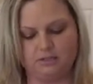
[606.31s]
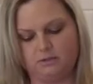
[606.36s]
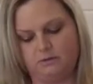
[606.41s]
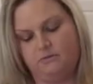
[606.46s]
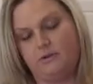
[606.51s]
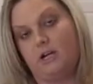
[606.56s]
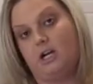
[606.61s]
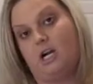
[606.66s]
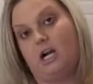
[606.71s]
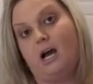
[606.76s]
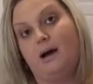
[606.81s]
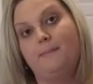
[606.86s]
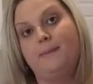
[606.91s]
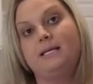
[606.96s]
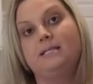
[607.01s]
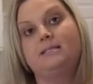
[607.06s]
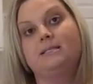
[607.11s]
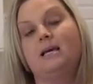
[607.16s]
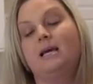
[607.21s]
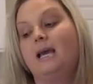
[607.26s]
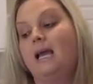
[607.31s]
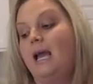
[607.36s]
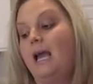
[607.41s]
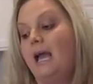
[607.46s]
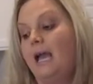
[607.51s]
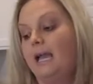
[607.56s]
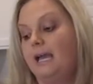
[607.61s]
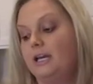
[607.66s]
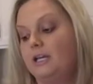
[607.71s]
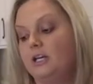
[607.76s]
So we've got our hummus
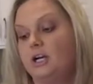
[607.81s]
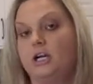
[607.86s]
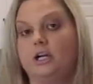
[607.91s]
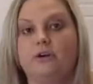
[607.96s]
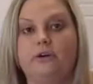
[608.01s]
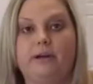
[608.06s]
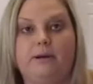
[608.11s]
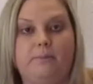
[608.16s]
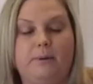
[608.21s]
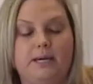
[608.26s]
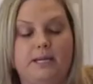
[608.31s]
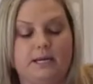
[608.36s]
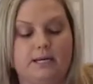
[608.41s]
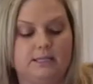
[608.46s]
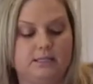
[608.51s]
and our Greek pita.